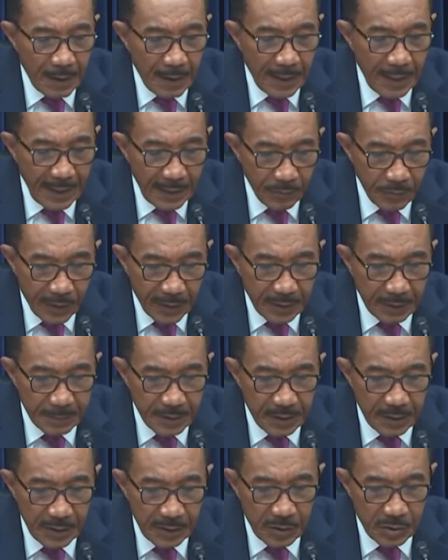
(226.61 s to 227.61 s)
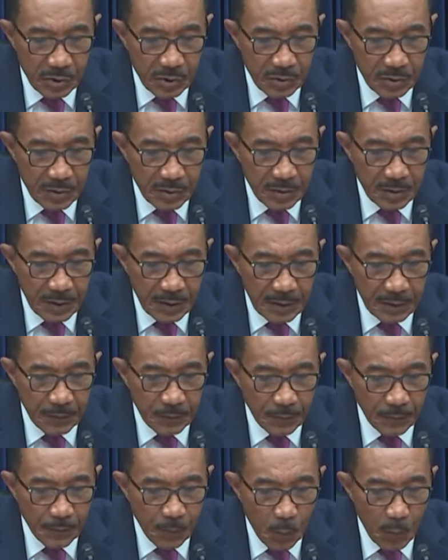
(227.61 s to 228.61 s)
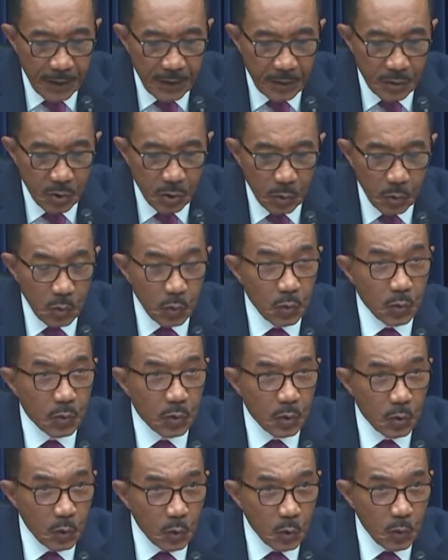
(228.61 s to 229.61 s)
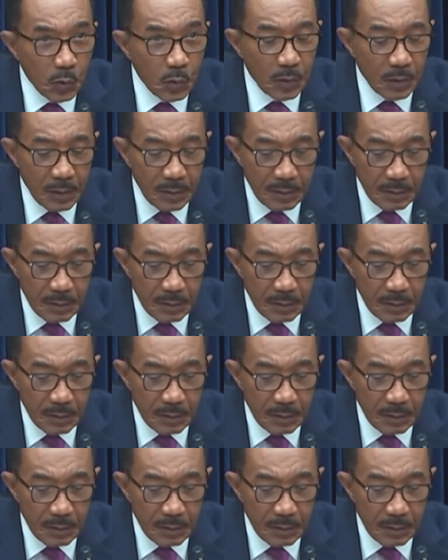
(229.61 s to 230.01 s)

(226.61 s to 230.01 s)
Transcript: and recommendations in 42 new